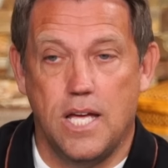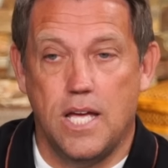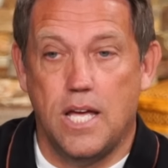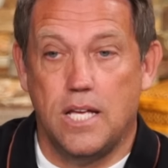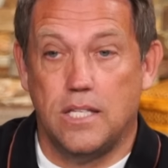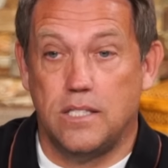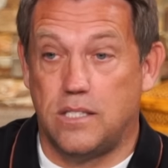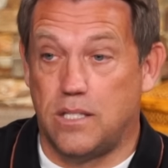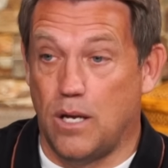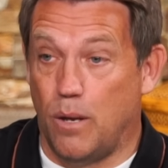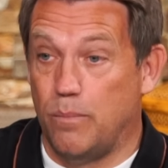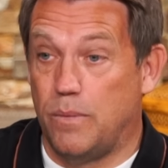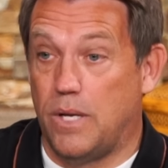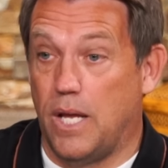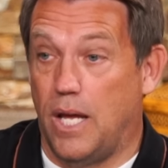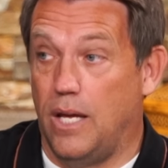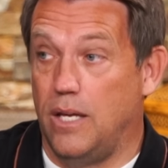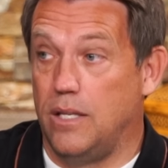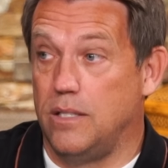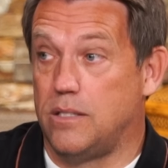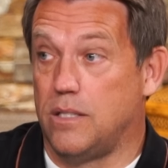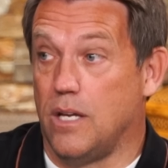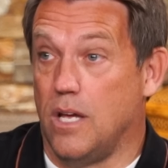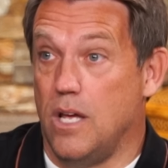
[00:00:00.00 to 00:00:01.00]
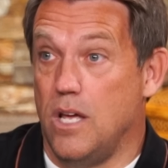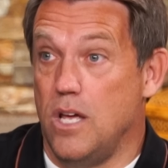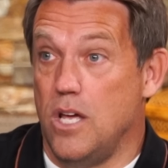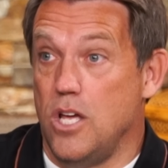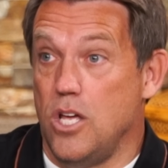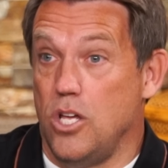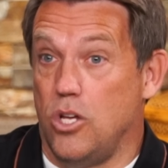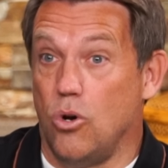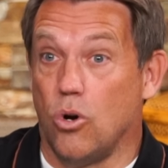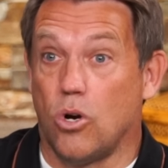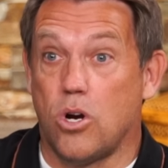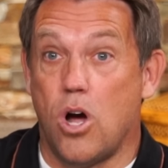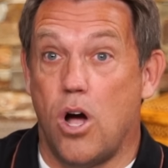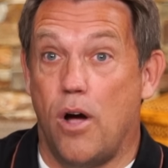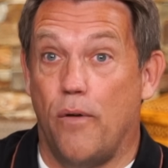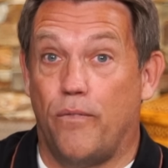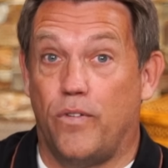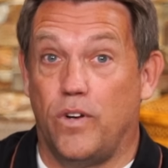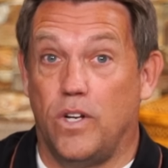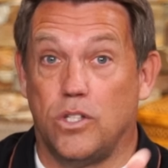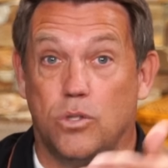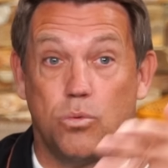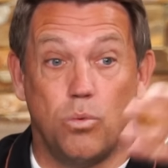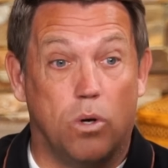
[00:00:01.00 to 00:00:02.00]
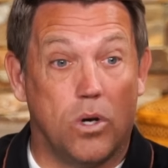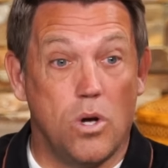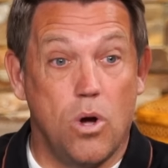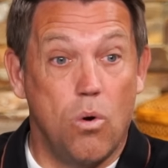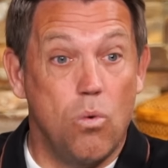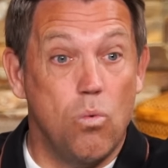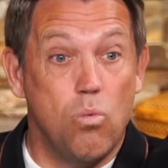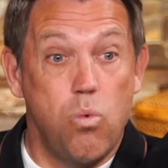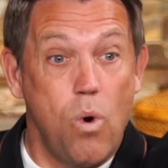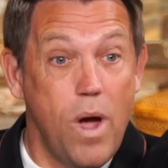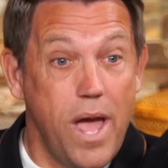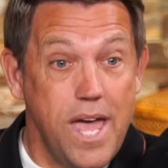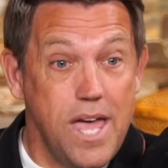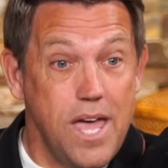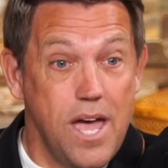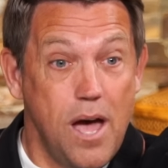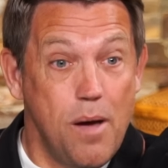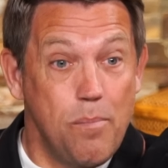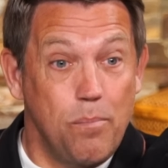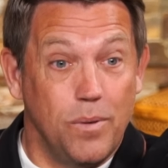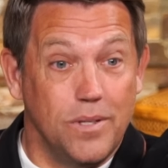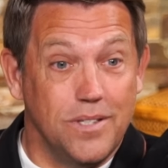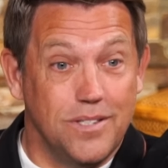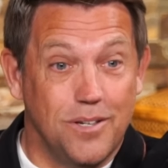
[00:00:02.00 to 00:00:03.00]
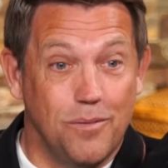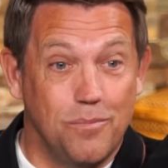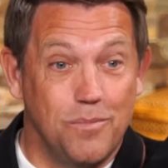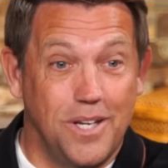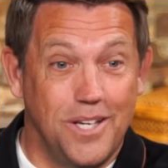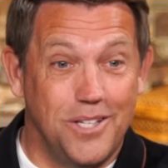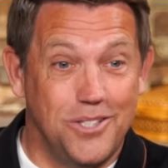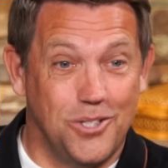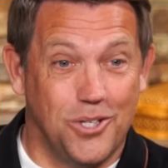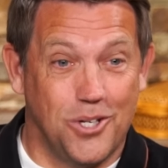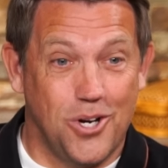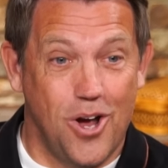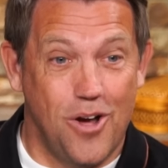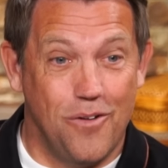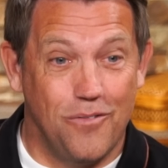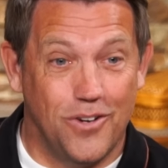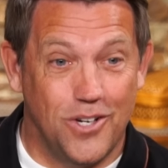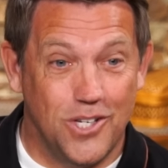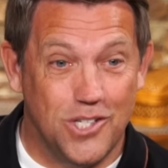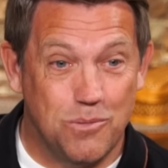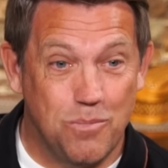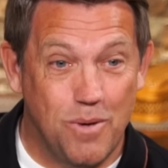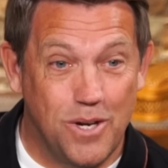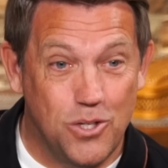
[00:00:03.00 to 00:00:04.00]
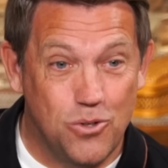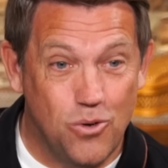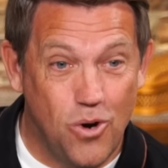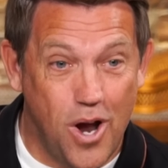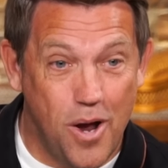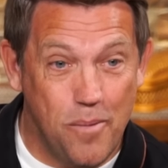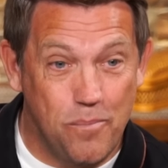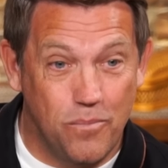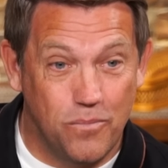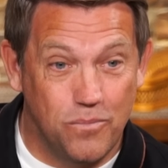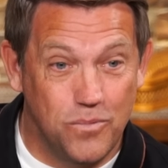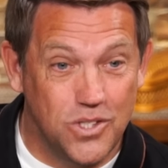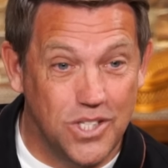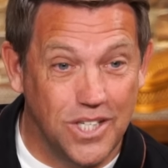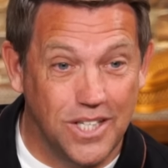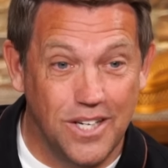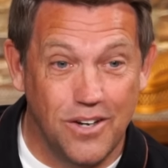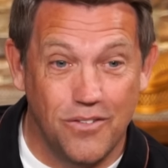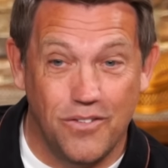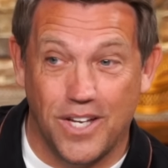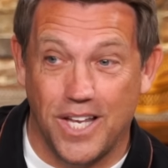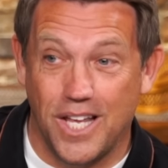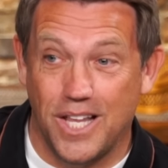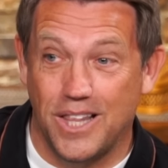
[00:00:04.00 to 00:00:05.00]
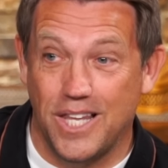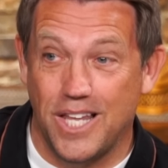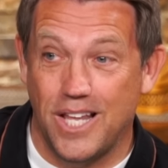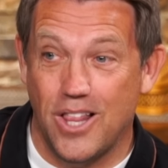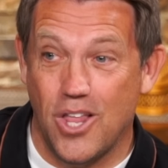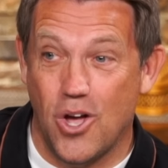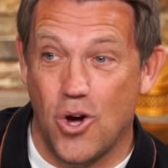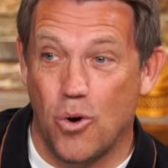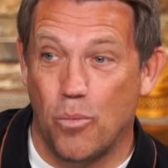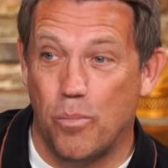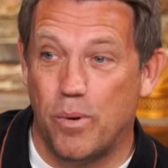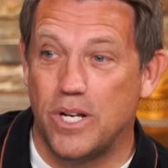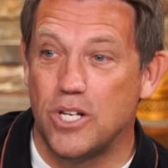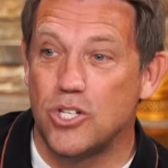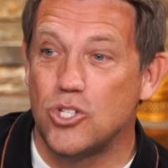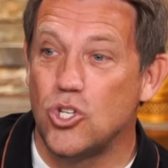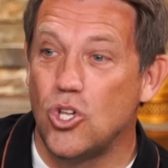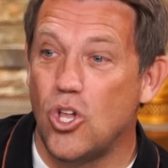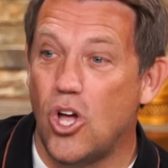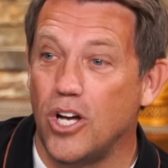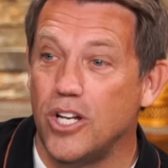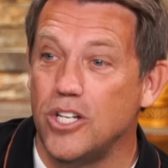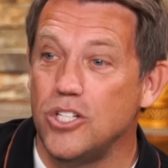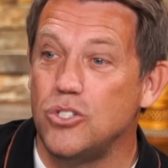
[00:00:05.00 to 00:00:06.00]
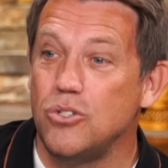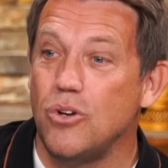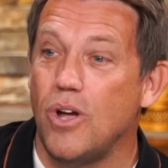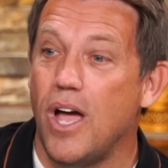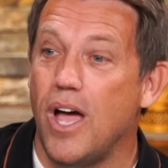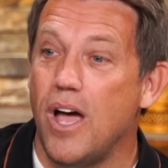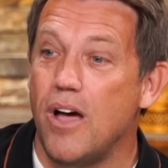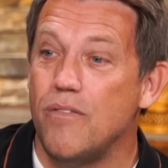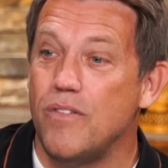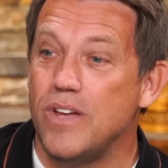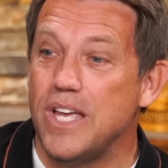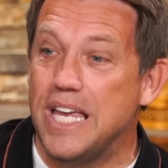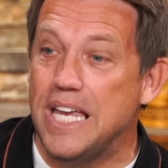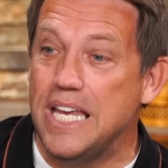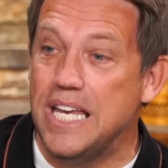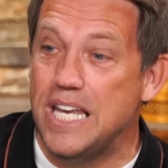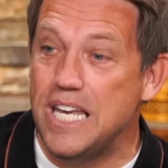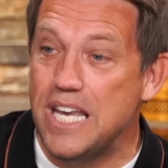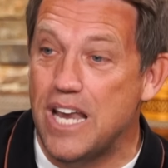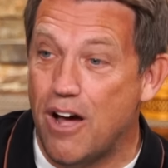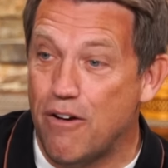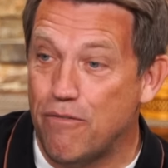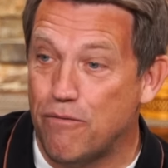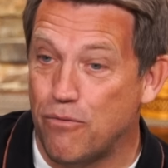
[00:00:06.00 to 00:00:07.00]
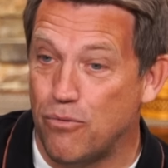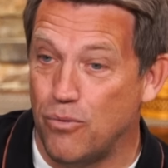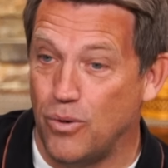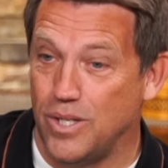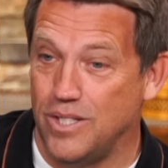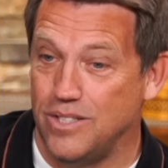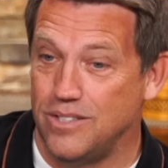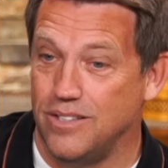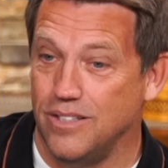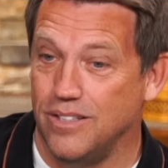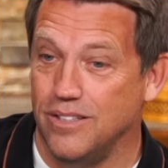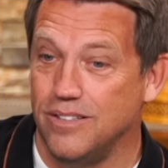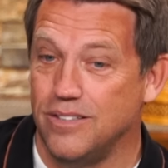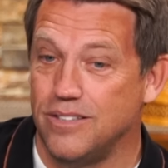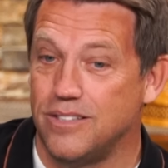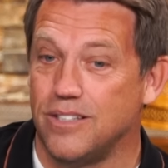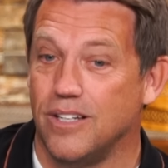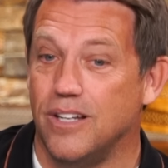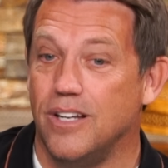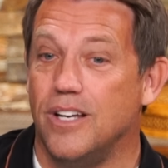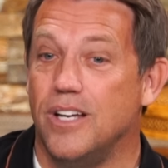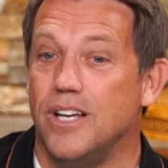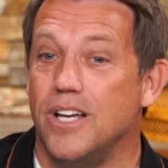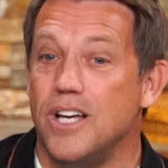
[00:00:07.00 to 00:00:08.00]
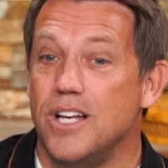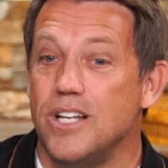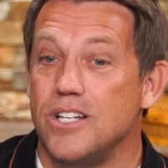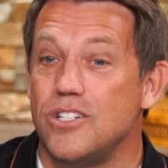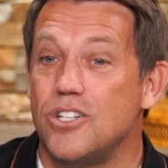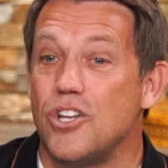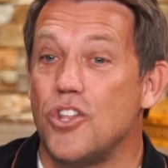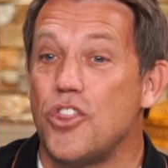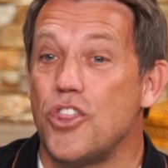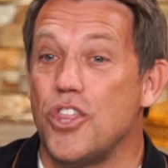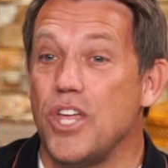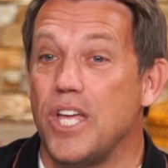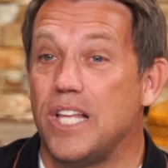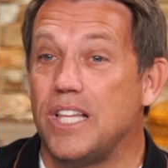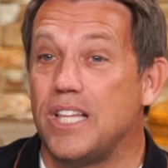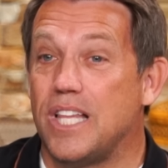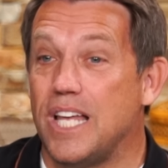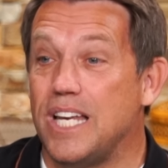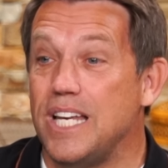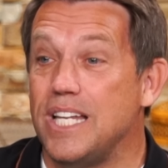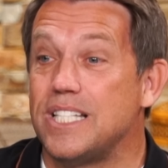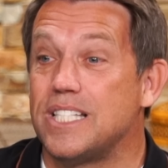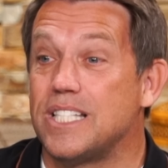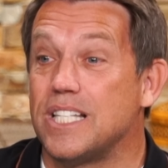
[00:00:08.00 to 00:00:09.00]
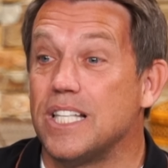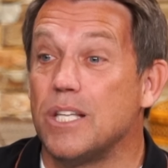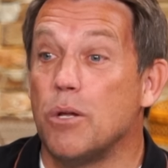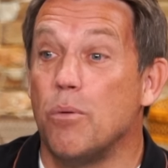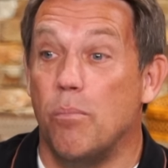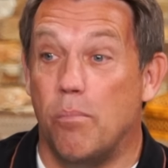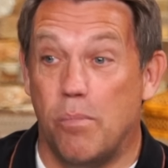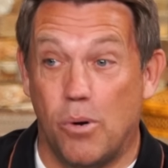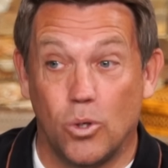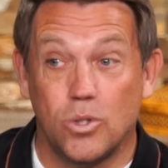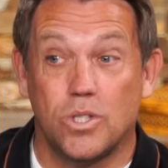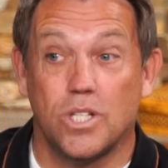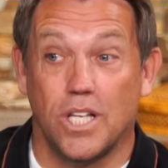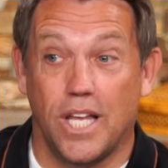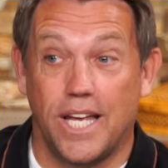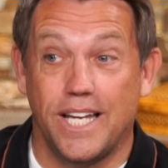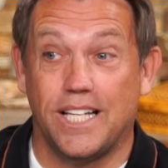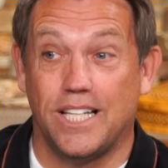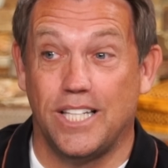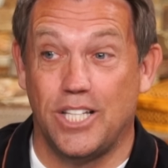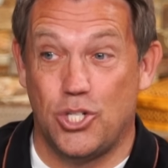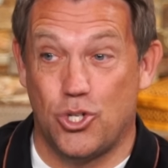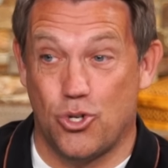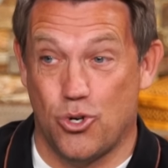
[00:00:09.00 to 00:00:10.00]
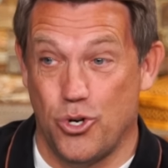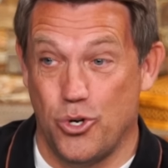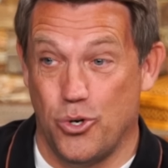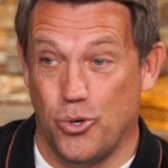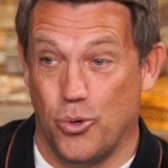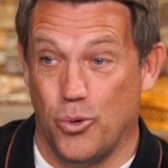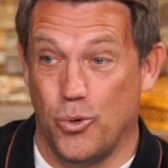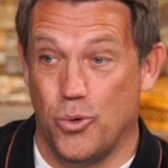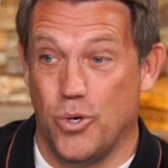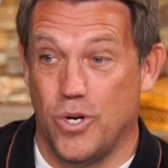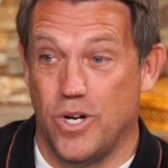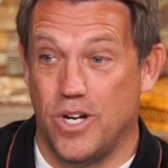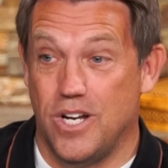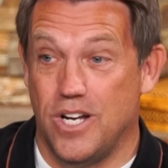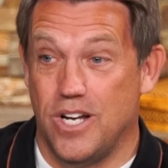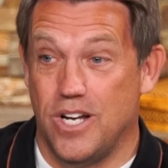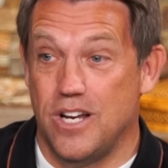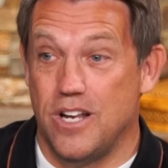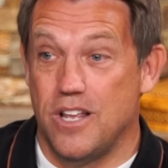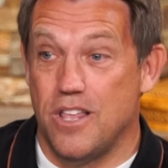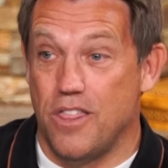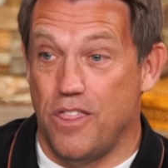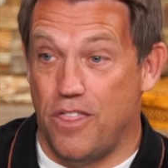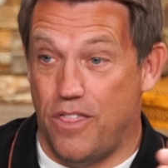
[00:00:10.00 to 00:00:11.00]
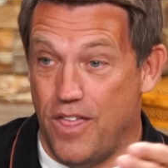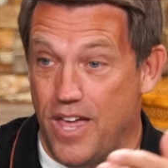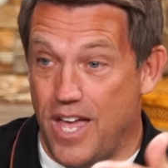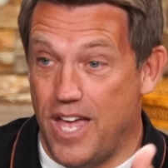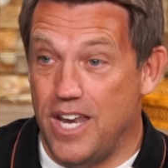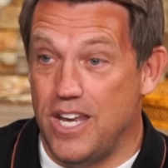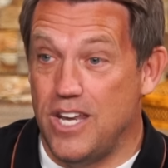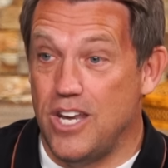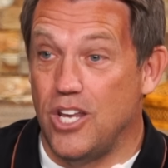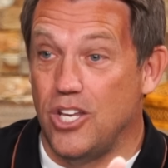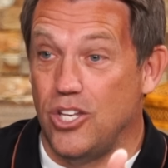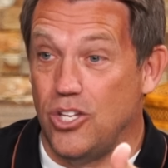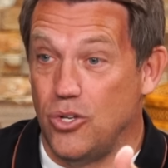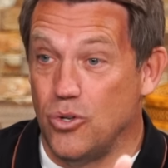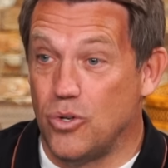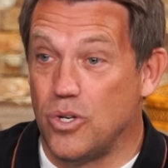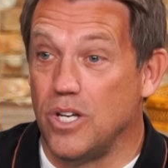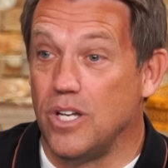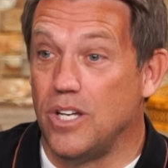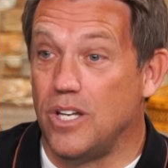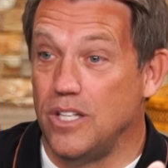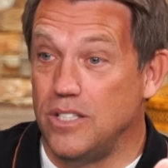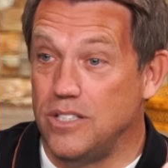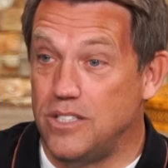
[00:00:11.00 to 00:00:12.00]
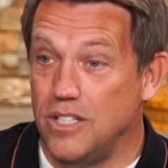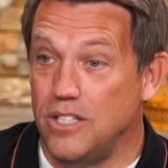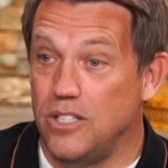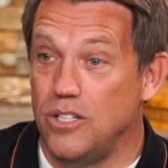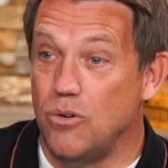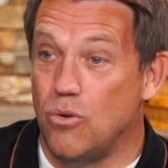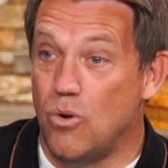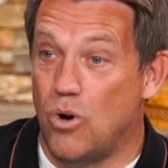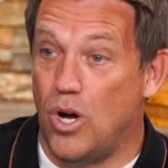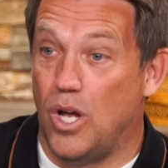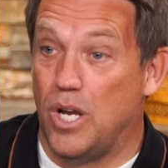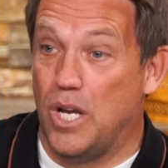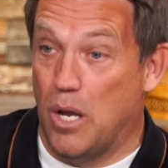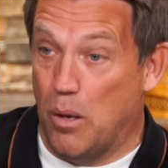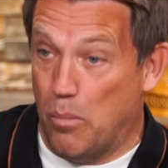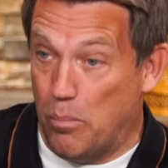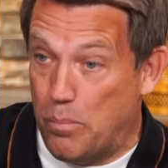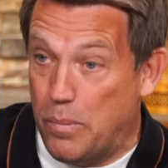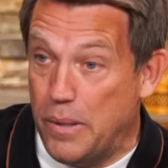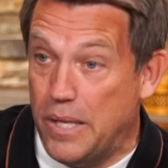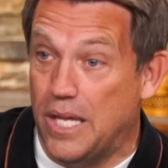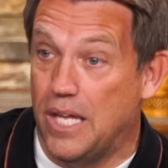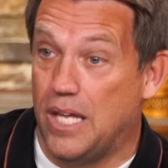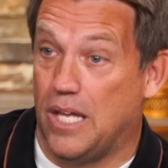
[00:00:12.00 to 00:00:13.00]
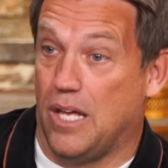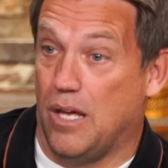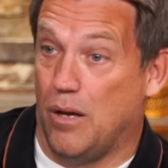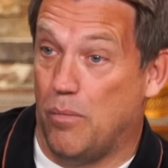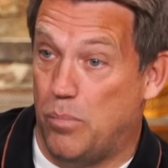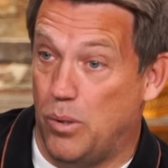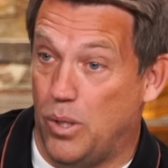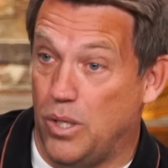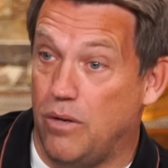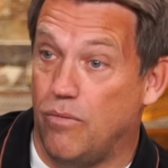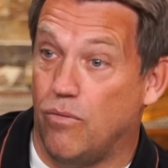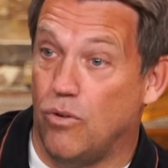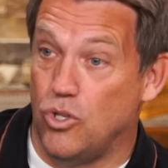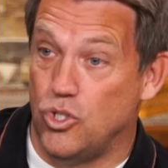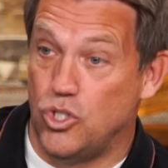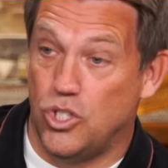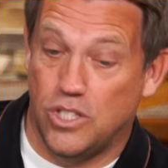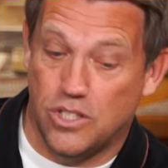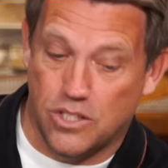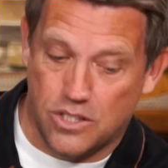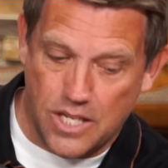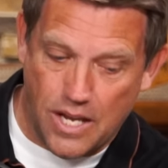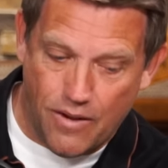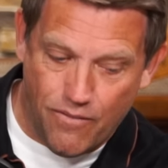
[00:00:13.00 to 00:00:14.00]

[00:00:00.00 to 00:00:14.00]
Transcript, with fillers: Some days your confidence will go way up and some days your confidence may drop significantly low, but as long as you have enough reasons to think that it's most likely true, then you can continue on being a believer in Jesus.